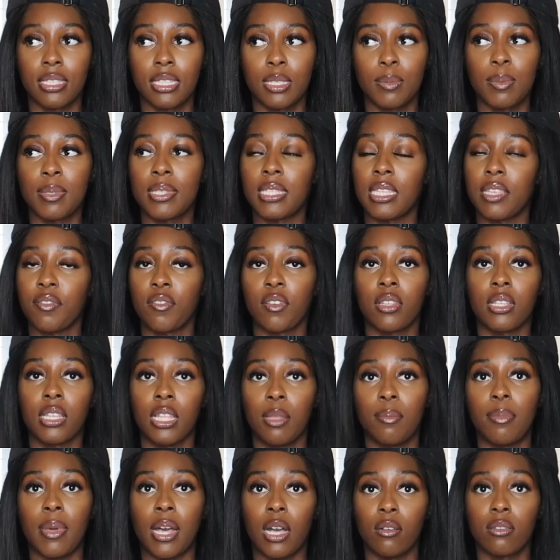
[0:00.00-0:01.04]
specifically
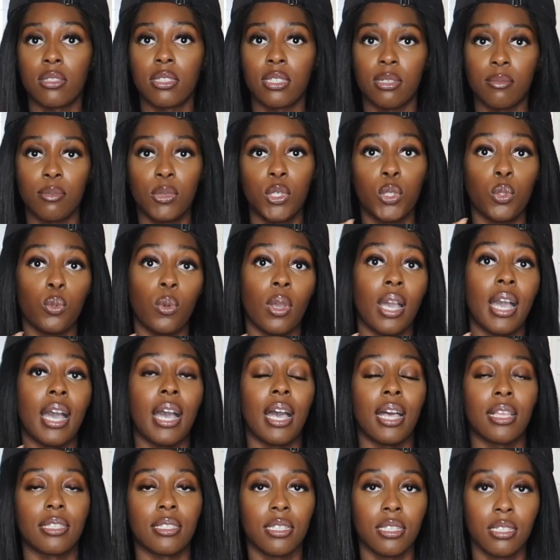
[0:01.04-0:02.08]
about someone who
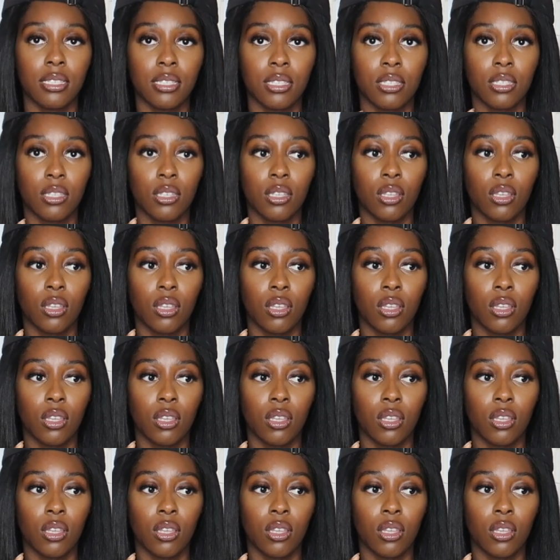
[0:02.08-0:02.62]
hasn't